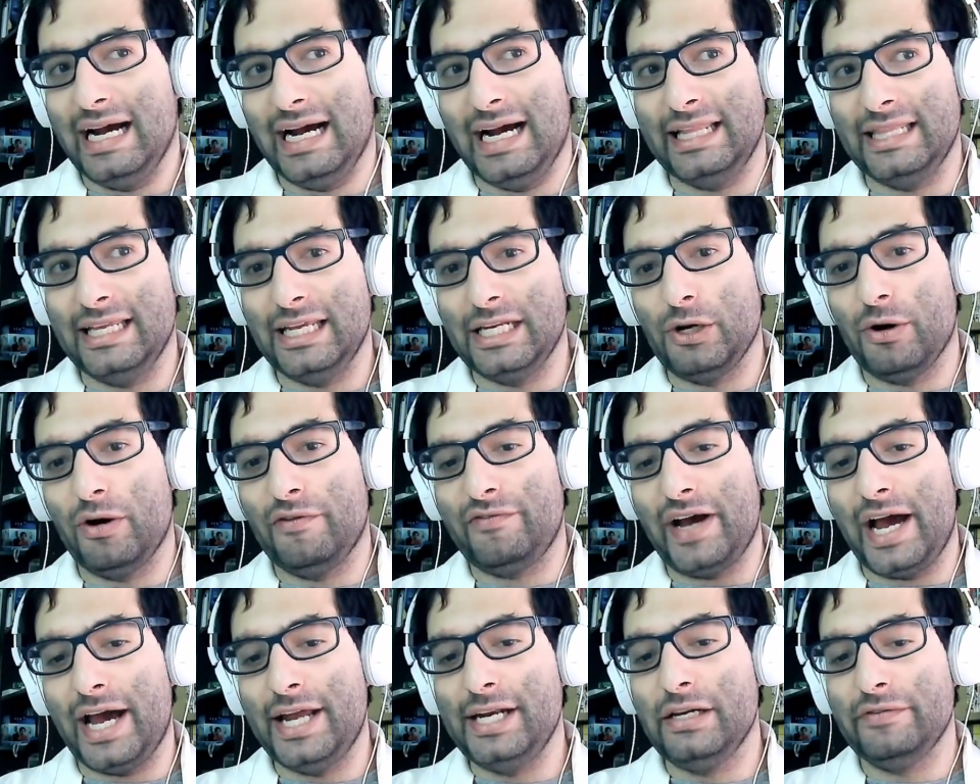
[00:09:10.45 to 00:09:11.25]
And then you
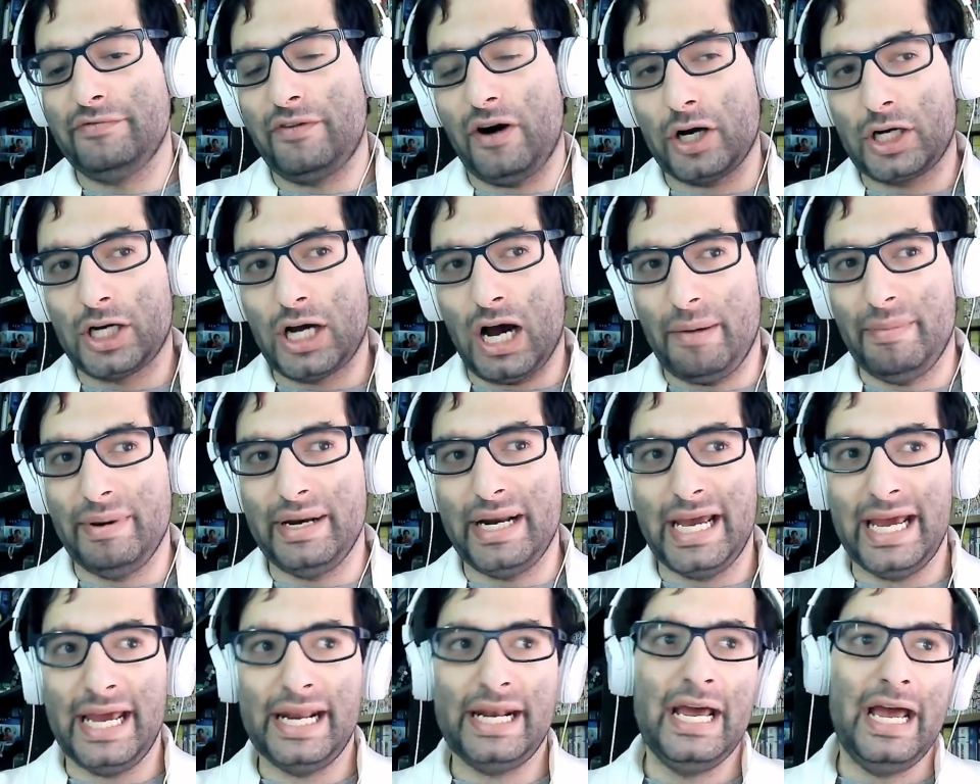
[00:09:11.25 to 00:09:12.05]
have Endeavor
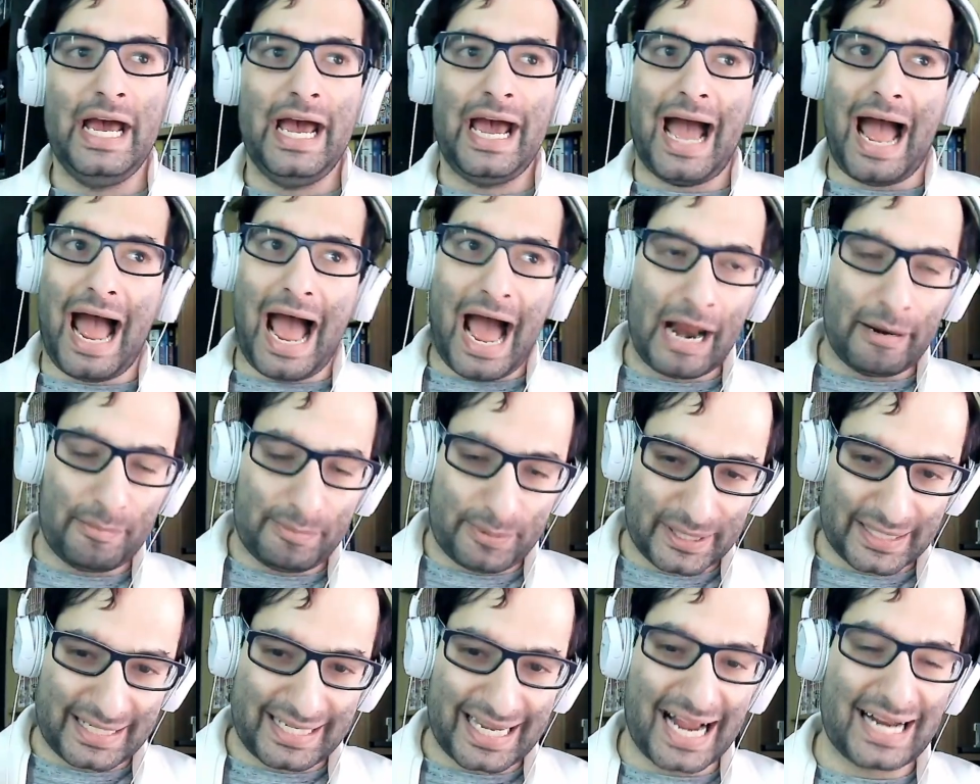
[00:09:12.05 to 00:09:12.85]
coming in and
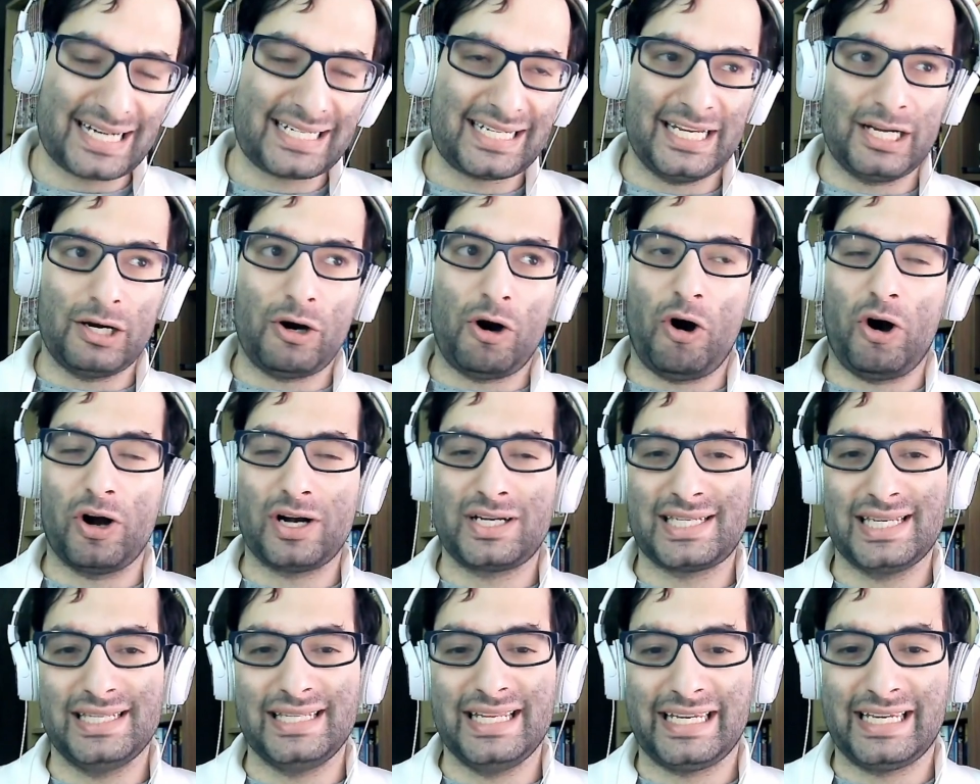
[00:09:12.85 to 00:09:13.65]
protecting
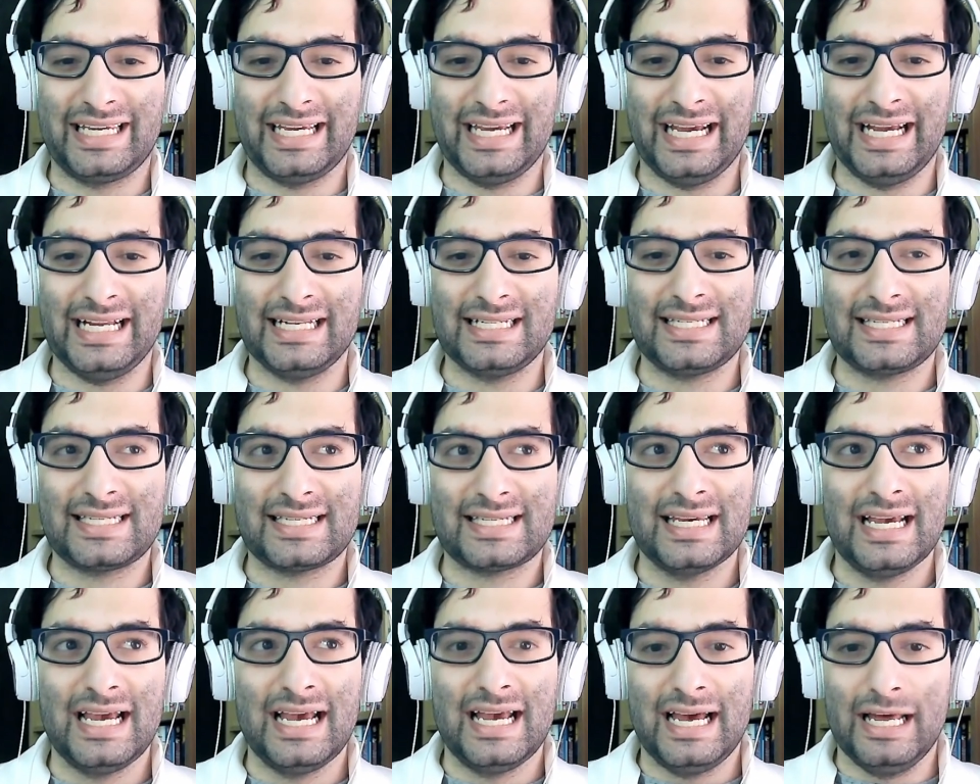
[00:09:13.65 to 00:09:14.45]
Hawks and the kids,